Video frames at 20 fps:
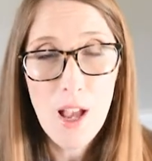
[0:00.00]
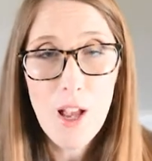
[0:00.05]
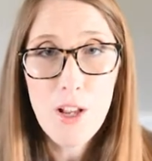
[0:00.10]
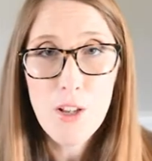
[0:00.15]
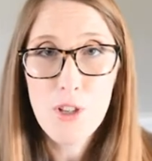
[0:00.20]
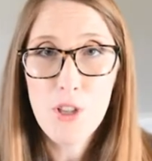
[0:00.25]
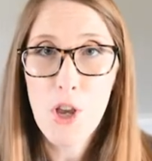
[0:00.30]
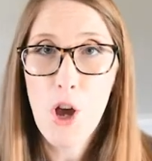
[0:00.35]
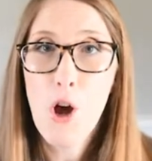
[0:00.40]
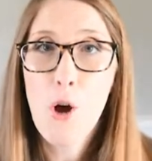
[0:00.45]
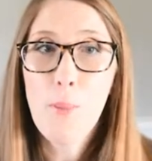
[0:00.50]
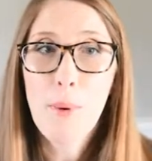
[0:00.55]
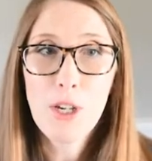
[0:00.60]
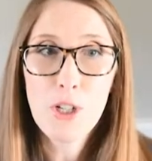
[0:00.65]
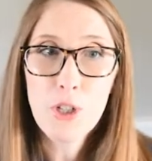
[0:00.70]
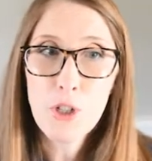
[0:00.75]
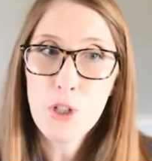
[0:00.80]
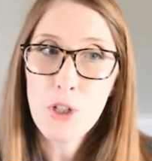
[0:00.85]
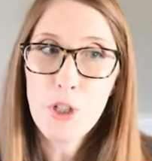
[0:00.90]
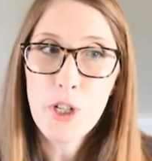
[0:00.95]
So make
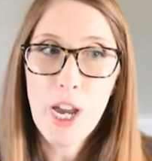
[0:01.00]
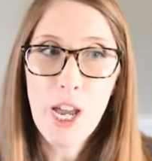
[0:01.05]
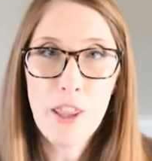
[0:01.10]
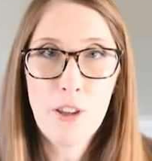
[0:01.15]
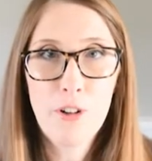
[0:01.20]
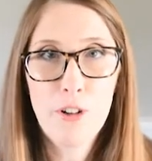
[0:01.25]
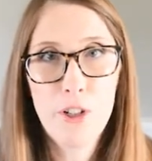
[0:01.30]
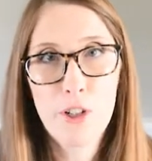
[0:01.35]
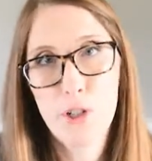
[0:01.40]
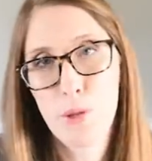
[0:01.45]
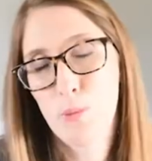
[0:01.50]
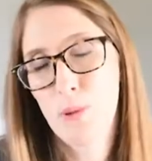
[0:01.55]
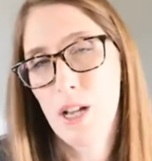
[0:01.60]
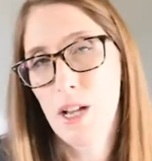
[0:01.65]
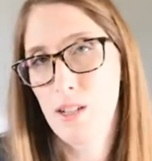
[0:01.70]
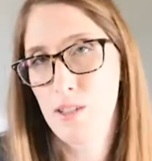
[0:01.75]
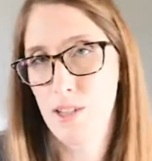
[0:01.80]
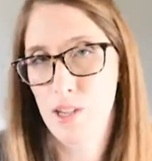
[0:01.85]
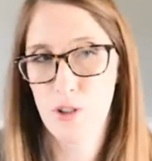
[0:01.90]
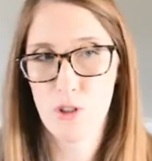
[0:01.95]
sure you gather your
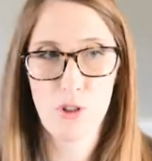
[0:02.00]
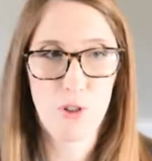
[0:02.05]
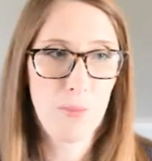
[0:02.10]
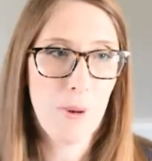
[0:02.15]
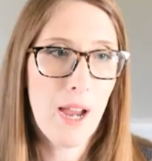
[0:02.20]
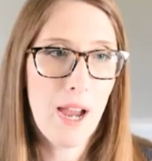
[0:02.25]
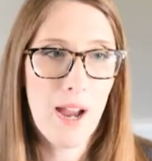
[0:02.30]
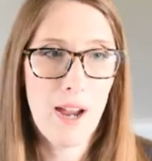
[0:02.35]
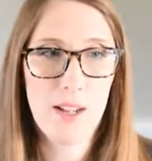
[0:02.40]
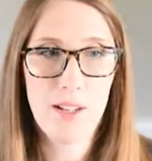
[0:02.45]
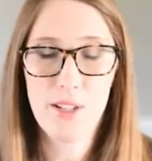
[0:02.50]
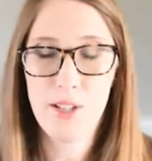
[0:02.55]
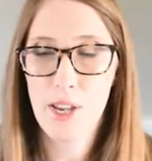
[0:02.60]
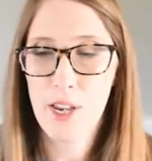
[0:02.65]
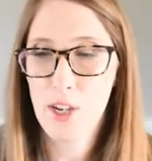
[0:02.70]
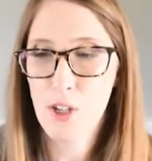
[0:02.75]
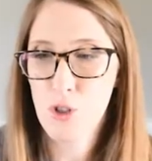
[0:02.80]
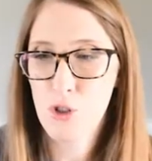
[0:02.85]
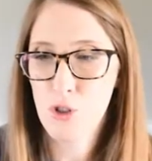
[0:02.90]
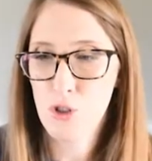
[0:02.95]
supplies, extra pads,
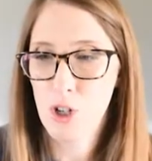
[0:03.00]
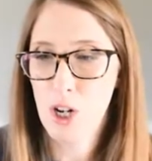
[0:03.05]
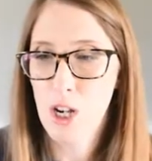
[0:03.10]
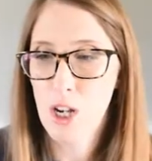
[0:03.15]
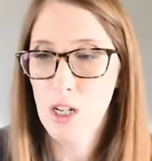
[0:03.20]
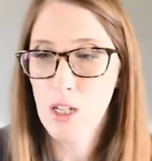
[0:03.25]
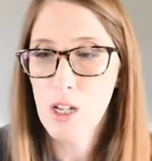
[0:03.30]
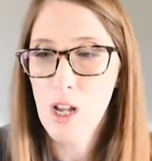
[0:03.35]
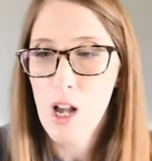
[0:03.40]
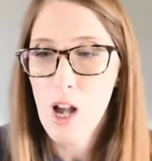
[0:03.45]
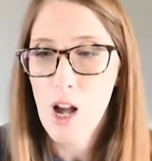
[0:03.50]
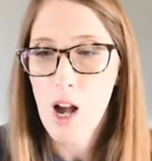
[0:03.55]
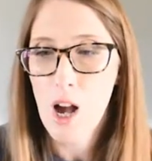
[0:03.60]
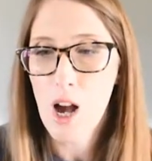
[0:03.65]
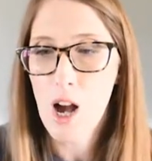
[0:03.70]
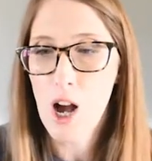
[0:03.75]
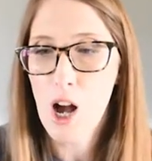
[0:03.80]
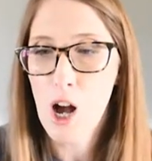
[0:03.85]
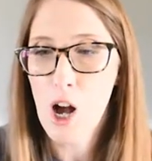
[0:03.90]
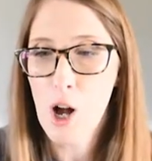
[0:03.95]
extra
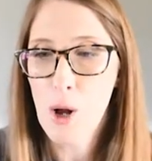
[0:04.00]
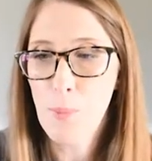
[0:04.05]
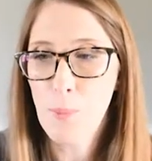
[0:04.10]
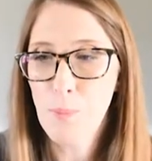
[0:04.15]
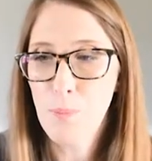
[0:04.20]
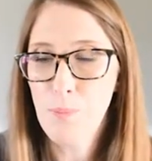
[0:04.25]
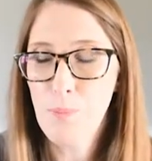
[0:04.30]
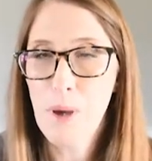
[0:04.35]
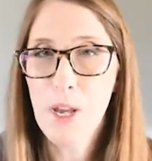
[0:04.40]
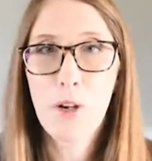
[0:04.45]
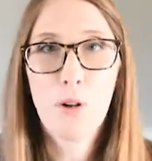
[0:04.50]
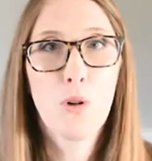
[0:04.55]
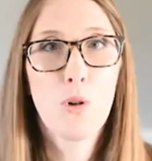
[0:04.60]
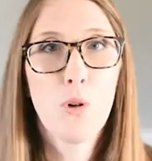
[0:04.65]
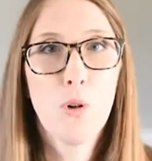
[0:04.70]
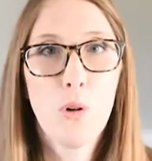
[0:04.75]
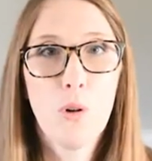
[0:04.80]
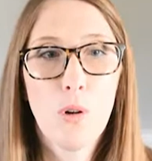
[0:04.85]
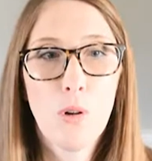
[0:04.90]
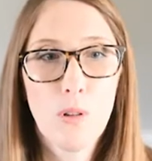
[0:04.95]

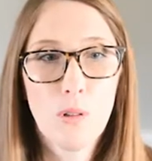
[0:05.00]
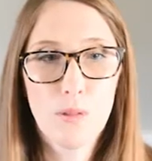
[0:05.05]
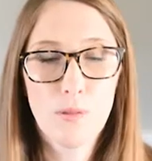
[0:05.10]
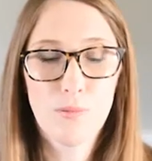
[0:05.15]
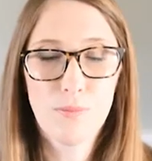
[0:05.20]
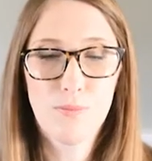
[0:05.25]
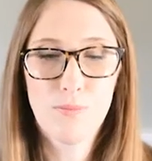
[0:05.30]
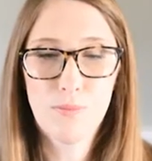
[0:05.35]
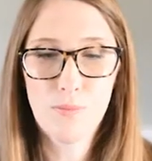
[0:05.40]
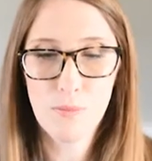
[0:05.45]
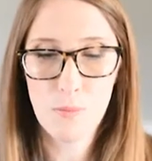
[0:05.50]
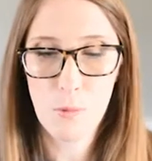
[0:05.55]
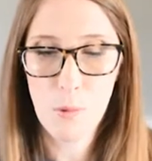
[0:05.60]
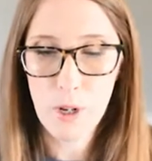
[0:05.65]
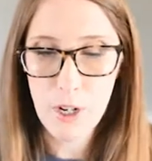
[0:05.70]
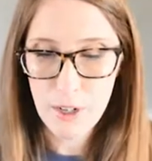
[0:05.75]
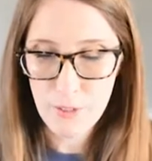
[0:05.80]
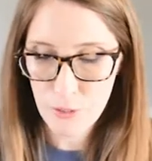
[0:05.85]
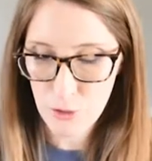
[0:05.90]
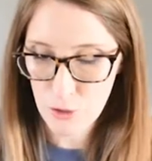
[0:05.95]
medical,
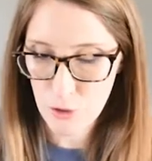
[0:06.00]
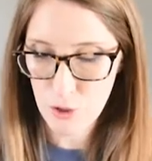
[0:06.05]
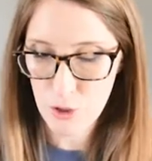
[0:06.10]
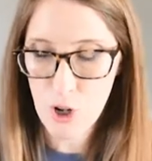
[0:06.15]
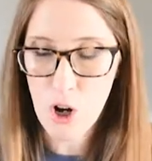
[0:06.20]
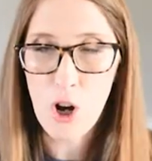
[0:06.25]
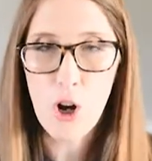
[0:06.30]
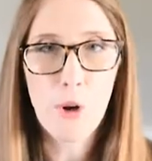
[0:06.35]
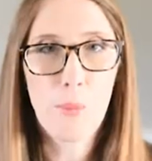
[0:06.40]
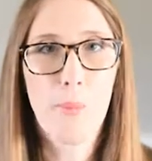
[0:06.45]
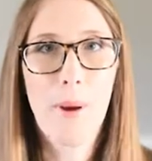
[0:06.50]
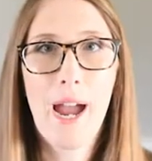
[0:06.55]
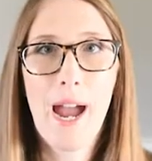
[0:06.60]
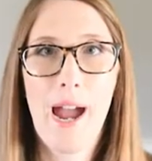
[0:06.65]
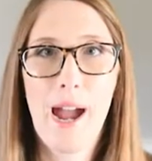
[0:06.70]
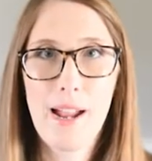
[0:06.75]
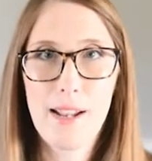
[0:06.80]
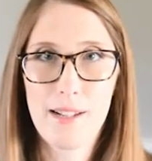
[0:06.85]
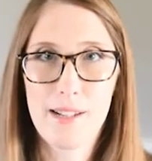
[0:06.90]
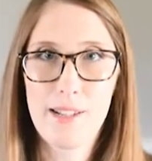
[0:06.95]
whatever they're called,
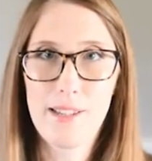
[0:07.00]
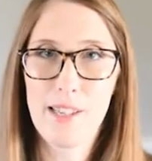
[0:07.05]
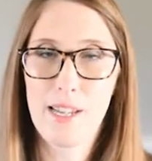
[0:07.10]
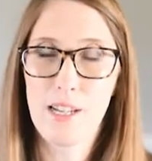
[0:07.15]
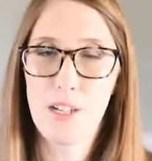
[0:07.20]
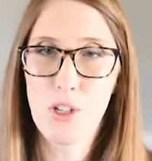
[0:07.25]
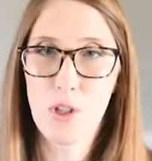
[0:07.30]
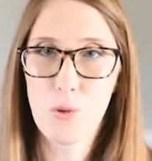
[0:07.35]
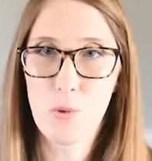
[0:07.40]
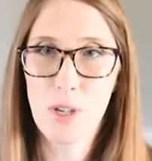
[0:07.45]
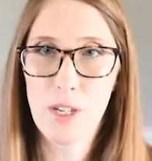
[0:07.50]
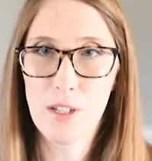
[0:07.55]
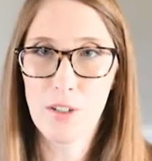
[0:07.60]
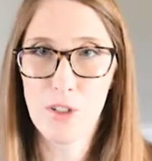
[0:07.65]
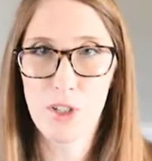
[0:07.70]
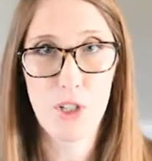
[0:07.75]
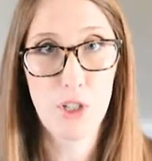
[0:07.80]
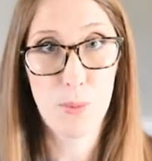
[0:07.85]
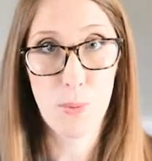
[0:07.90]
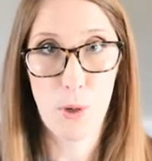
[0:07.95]
pads that you can
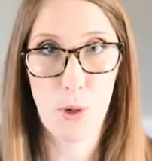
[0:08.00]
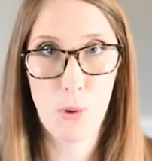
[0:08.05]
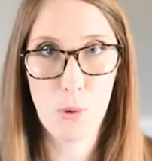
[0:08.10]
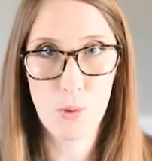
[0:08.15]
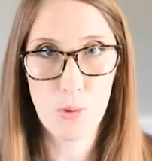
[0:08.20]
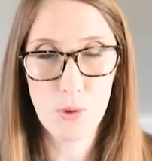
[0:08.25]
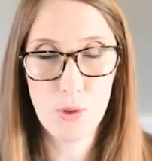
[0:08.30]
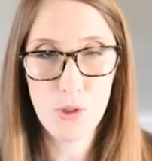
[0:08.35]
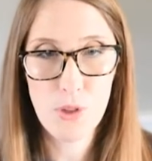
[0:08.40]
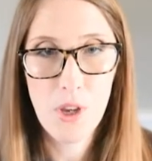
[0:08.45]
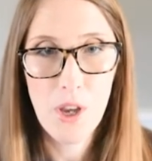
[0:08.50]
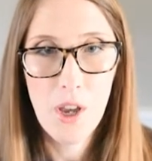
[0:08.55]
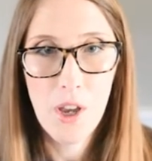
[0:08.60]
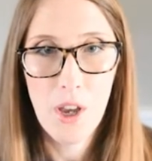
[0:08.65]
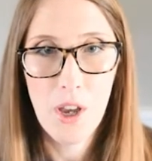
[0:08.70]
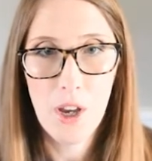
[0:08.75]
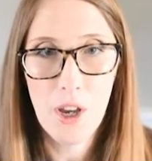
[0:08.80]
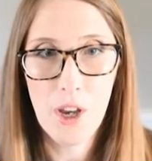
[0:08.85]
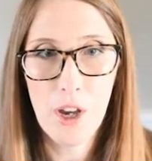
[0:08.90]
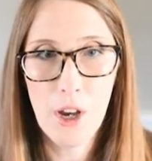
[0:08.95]
dispose,
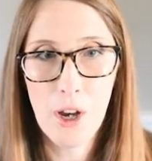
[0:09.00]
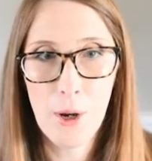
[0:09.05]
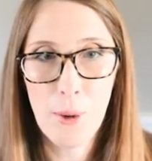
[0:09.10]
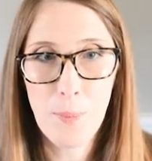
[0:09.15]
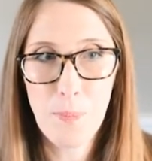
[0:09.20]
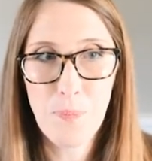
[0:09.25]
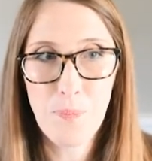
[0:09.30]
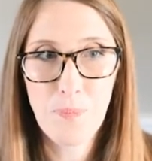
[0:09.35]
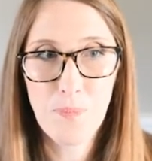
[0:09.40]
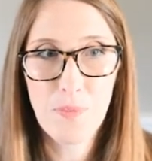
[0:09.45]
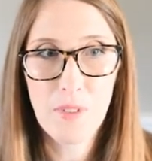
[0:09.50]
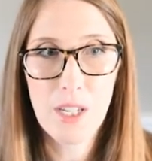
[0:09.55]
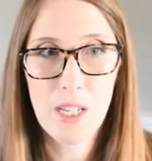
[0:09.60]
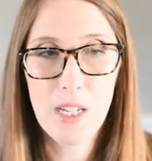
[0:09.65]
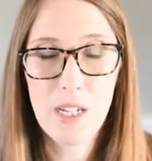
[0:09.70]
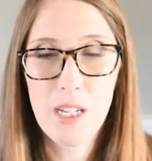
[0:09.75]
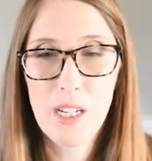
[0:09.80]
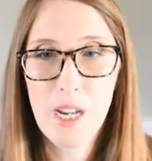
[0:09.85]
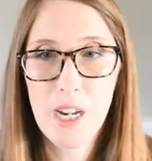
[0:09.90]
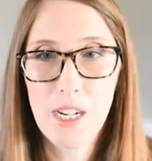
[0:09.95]

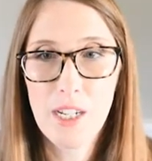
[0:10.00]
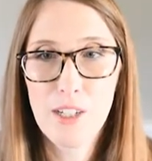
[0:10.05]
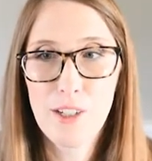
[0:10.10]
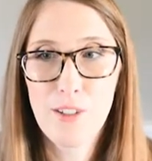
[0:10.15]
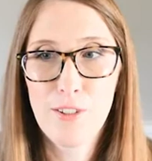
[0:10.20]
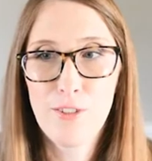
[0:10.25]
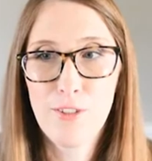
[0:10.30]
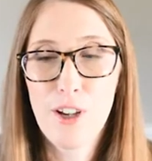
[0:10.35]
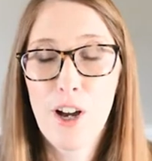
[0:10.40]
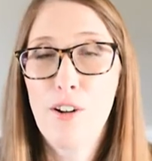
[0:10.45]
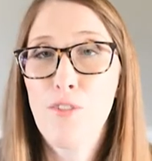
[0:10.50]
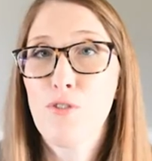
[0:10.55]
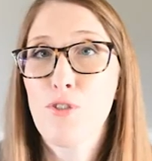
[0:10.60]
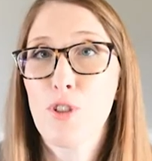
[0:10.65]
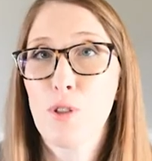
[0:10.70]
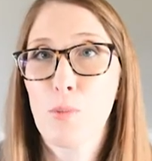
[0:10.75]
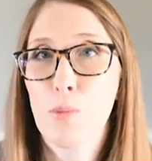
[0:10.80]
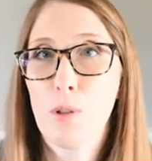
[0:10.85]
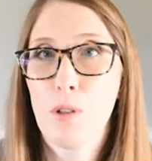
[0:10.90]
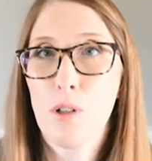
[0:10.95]
any kind of
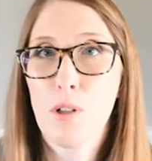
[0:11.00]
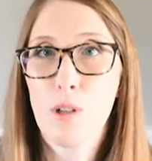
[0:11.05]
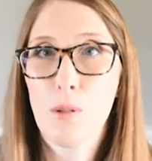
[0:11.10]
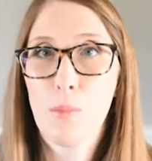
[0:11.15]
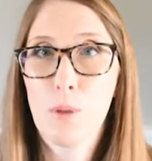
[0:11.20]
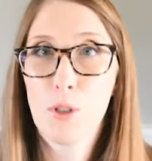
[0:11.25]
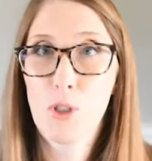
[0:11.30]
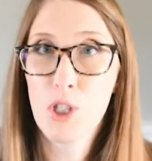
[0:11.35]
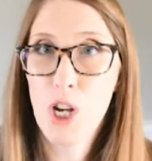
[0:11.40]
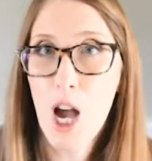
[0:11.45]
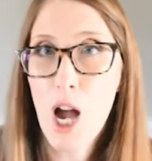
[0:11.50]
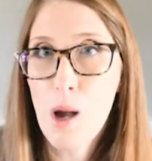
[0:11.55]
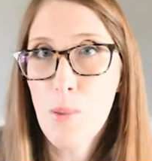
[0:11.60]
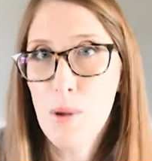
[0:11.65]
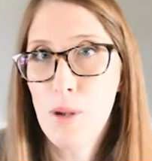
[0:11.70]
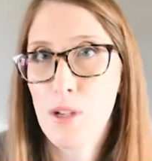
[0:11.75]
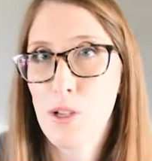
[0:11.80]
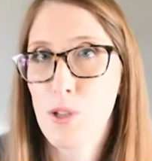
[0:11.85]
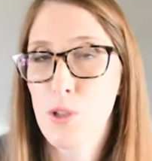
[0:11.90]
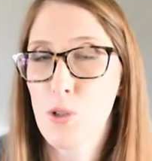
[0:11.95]
comfortable
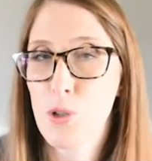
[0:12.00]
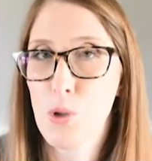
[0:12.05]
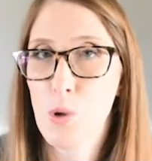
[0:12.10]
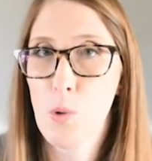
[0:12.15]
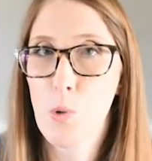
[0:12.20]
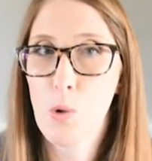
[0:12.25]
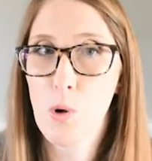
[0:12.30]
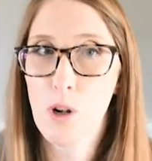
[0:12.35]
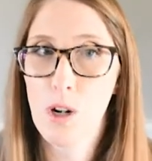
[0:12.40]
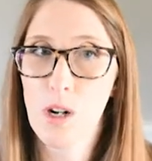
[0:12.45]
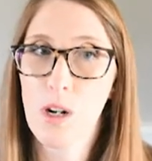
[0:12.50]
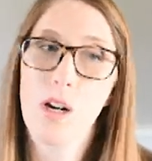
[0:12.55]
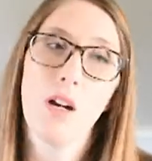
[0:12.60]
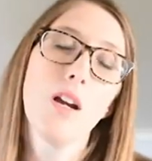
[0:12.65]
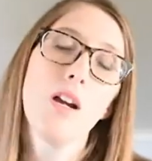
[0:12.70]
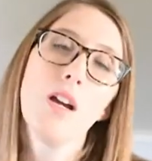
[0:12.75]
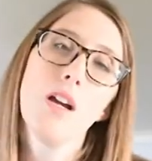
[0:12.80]
pajamas or